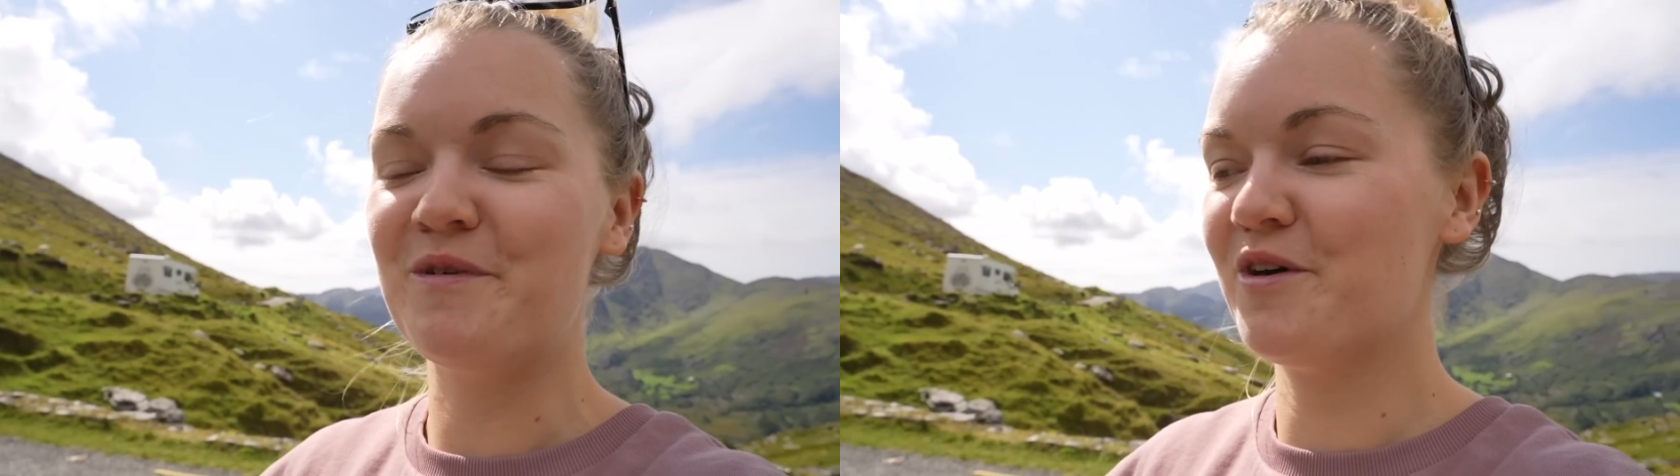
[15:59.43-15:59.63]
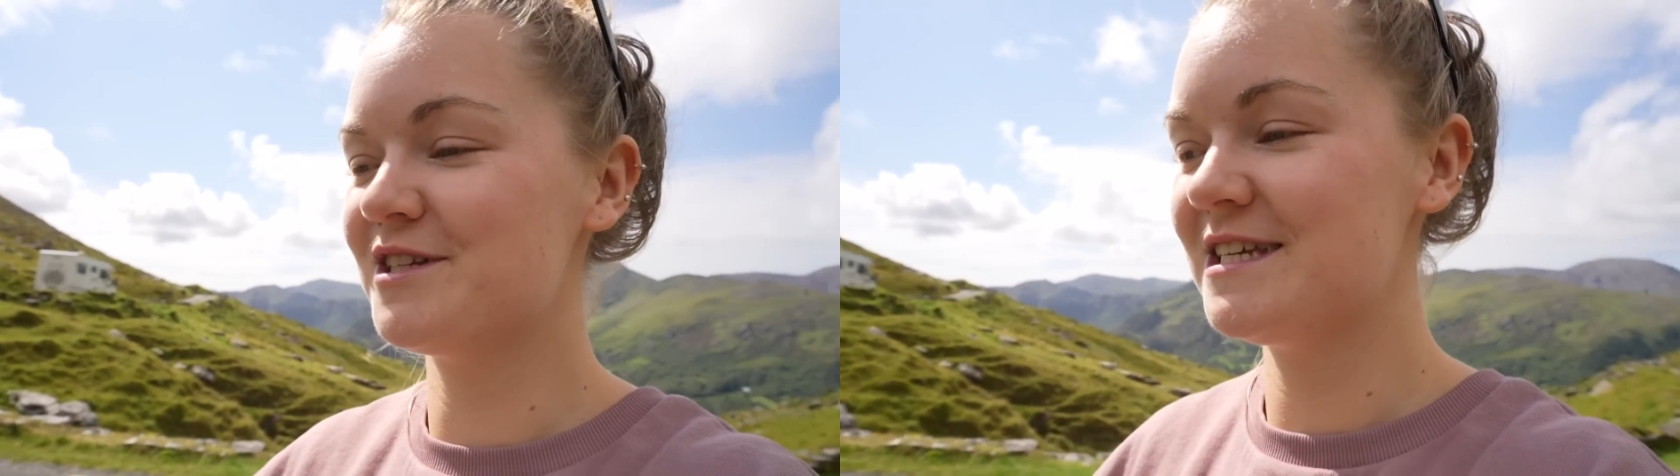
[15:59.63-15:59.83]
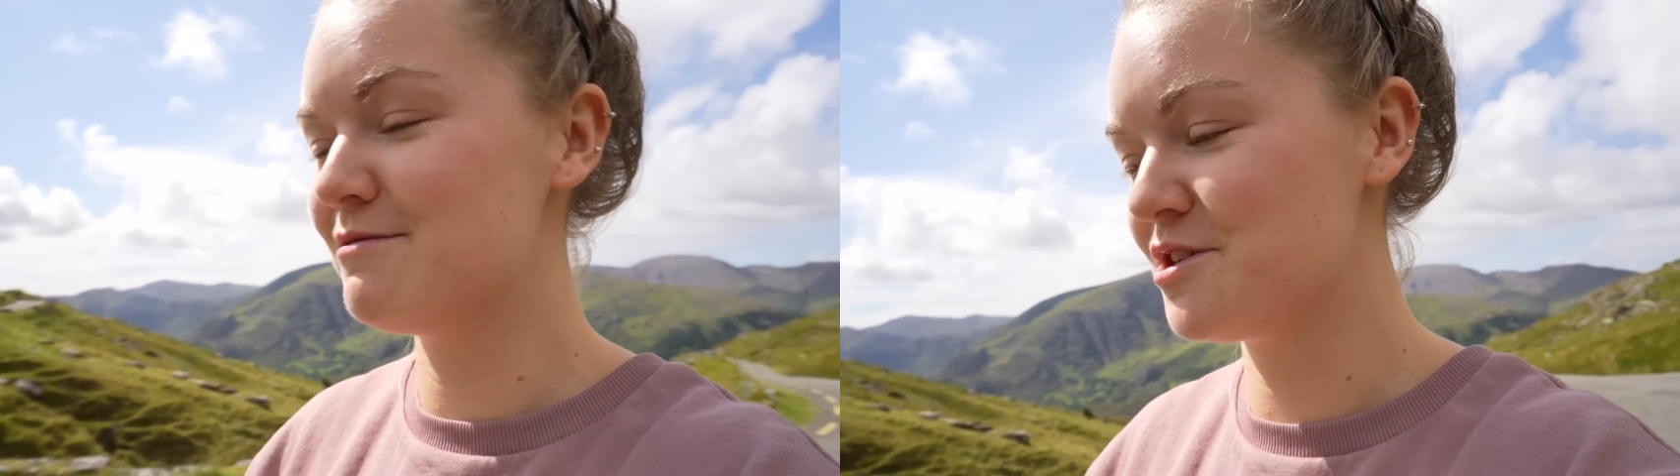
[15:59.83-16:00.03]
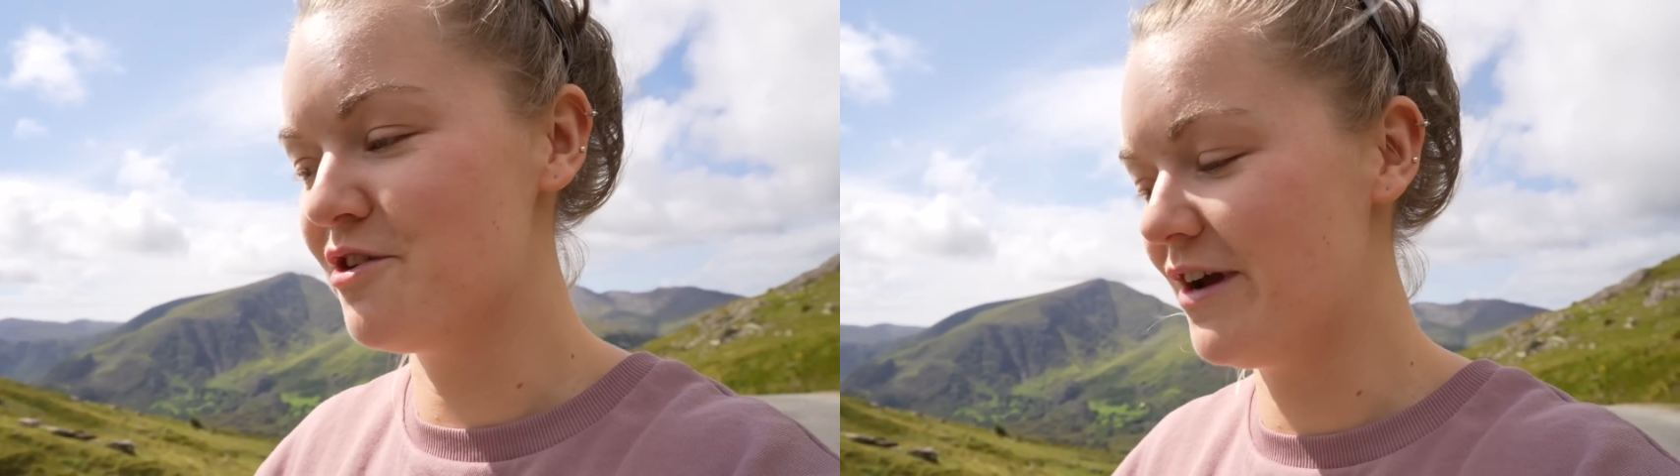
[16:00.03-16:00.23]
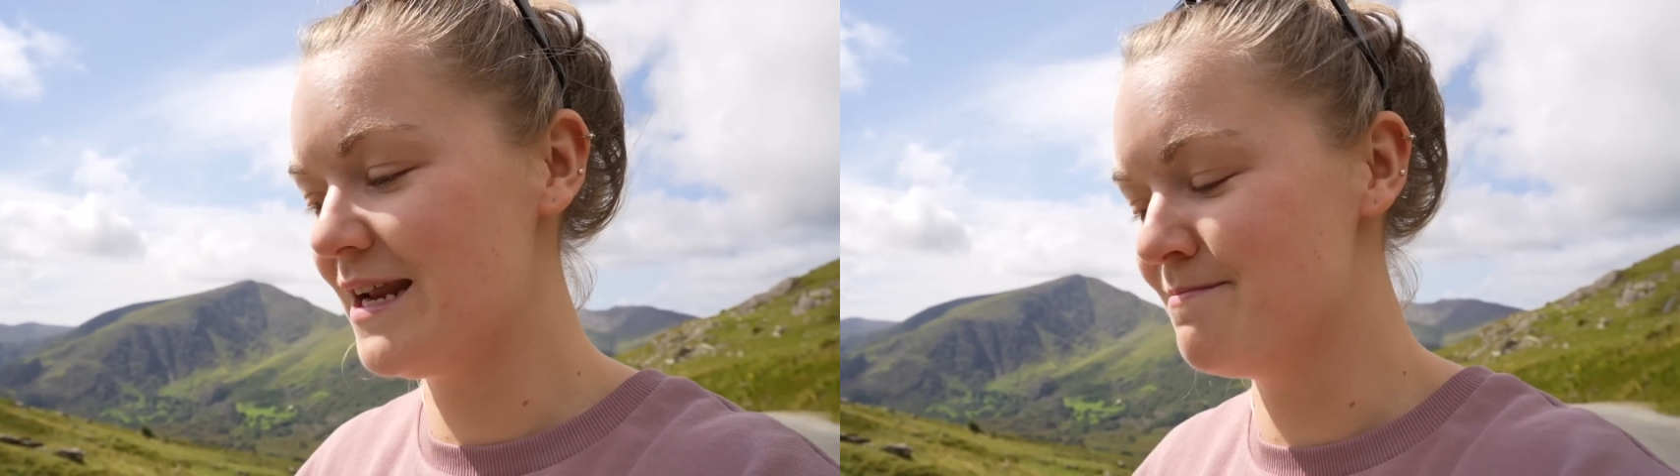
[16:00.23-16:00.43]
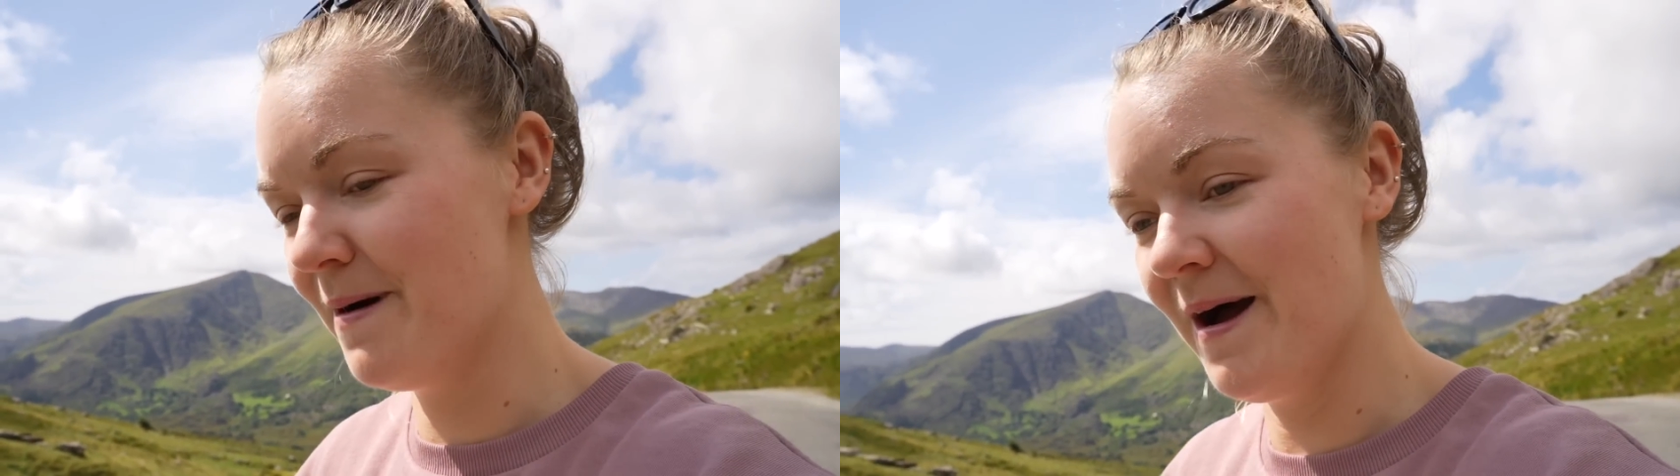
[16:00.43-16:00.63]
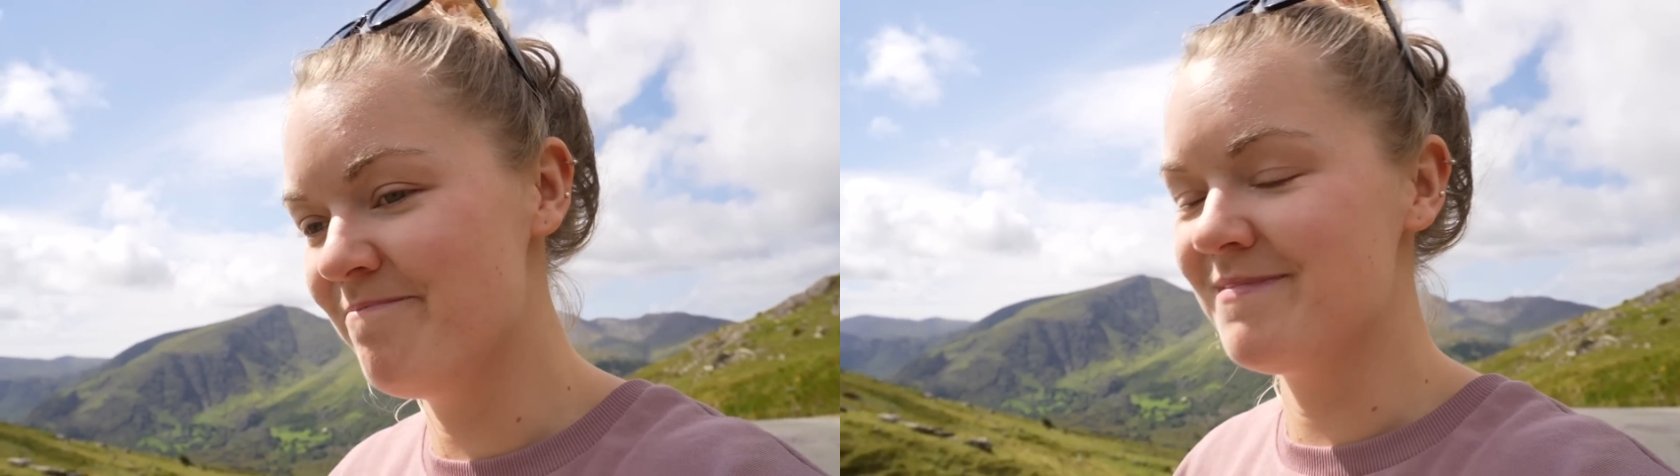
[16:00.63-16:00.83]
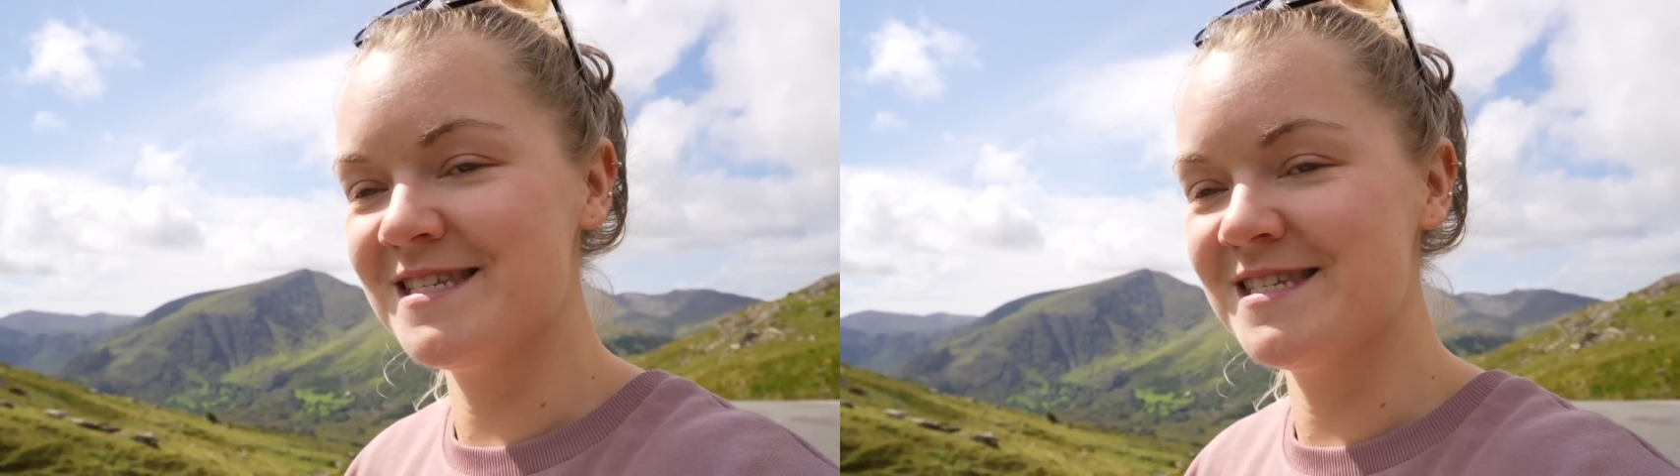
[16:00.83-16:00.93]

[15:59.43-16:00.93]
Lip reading: We thought today was going to rain, but